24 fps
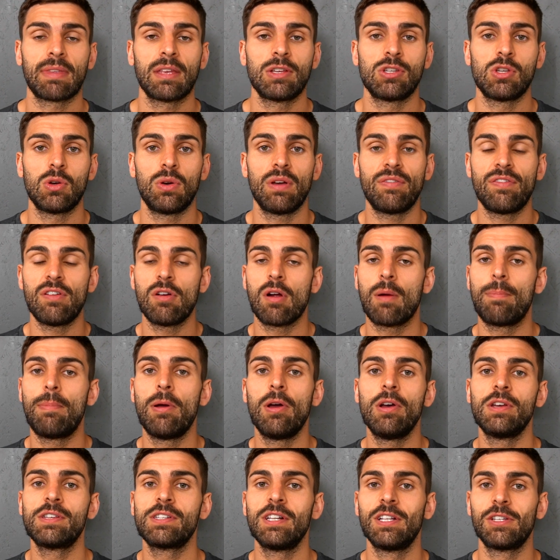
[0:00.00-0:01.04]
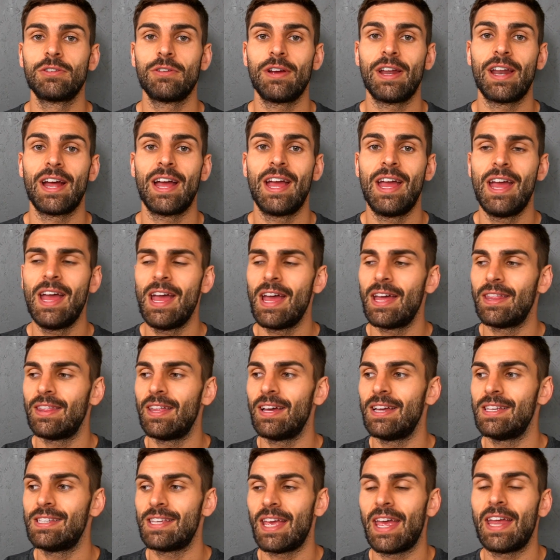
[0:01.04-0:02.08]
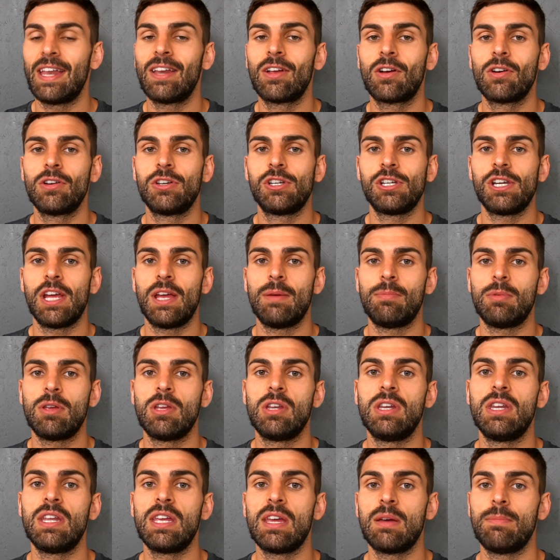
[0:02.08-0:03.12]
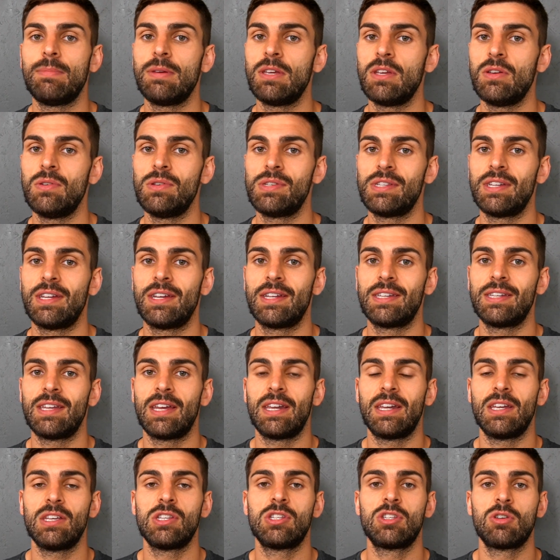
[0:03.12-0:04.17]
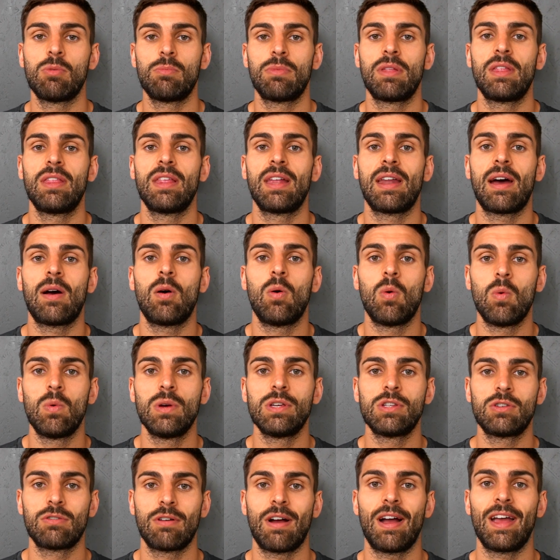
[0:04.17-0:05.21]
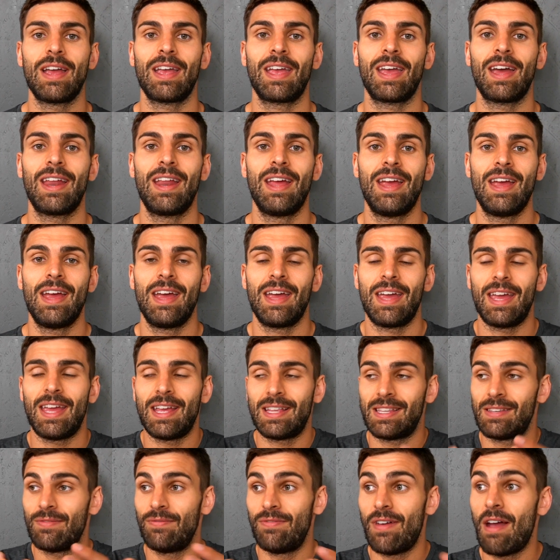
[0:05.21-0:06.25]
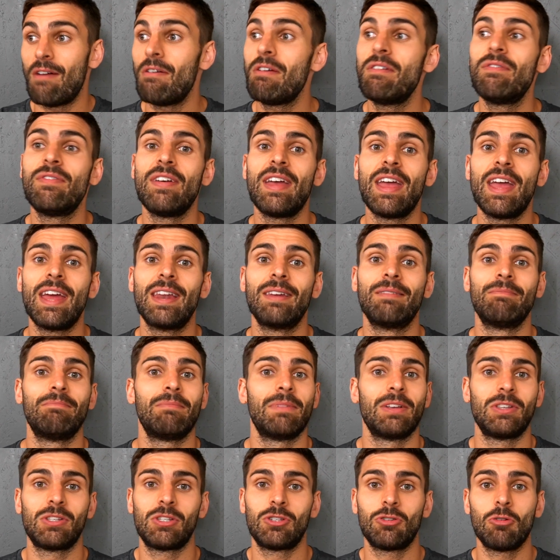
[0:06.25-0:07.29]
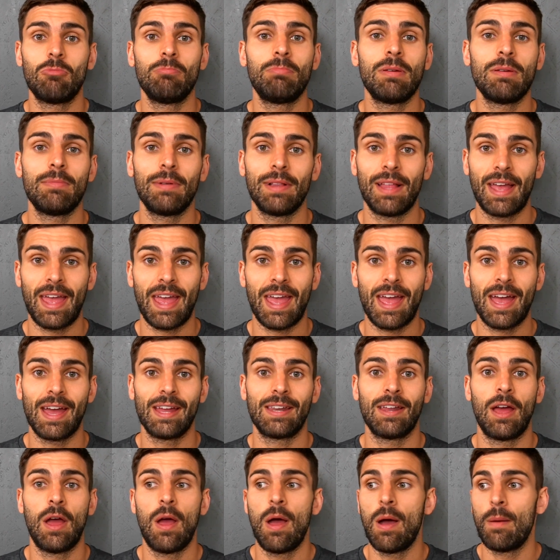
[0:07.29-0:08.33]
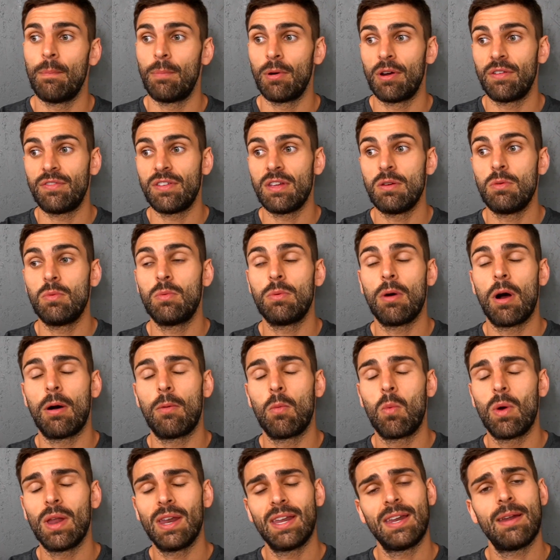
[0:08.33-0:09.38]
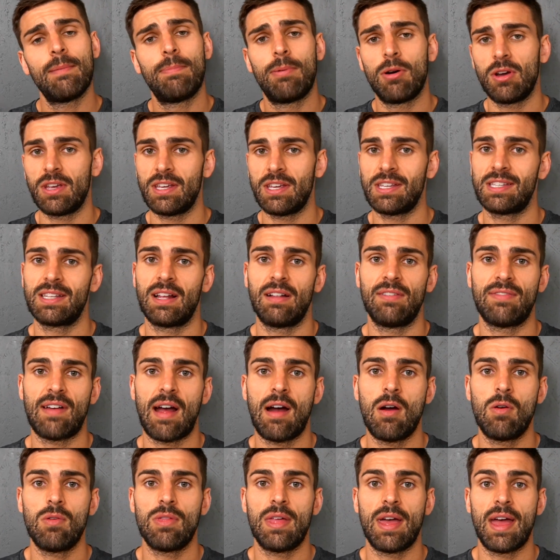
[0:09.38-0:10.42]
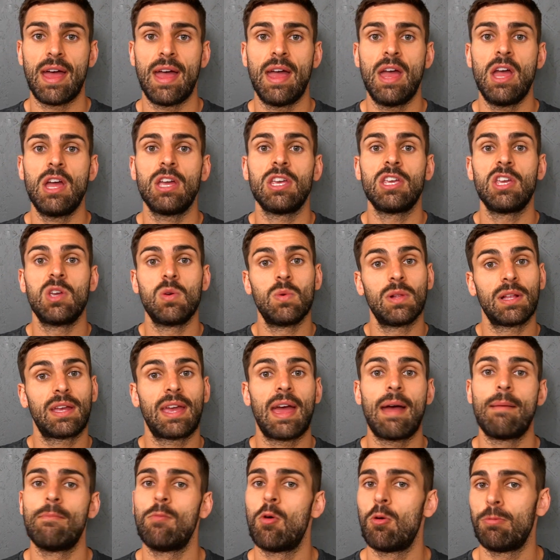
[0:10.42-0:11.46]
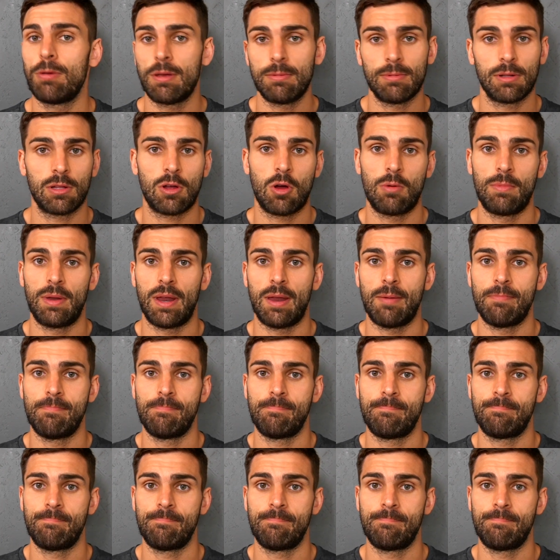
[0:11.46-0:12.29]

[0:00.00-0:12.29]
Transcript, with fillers: So if you're a personal trainer that is in good shape, you need to be using it. And it's something that I always try and get. It's very vain and some people hate it, but if you are willing to put yourself out there, you will get more people coming in.